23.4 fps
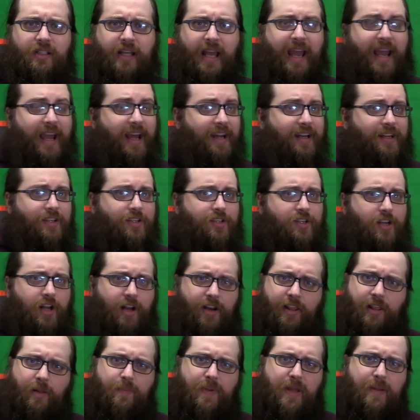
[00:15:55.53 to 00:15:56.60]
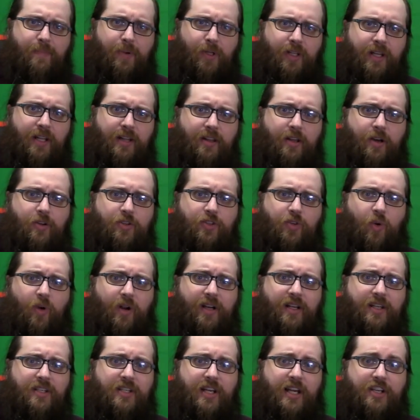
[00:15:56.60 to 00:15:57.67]
and none of the people in those
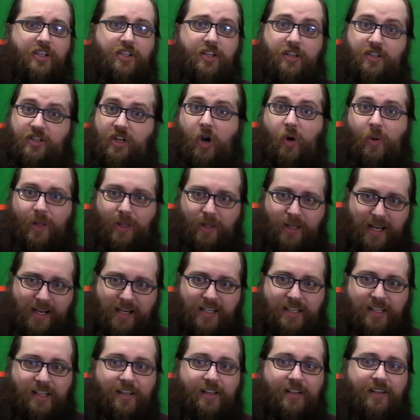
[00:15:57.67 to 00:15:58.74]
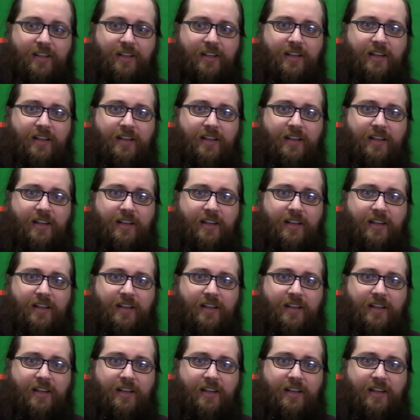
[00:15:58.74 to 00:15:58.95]
organizations are elected.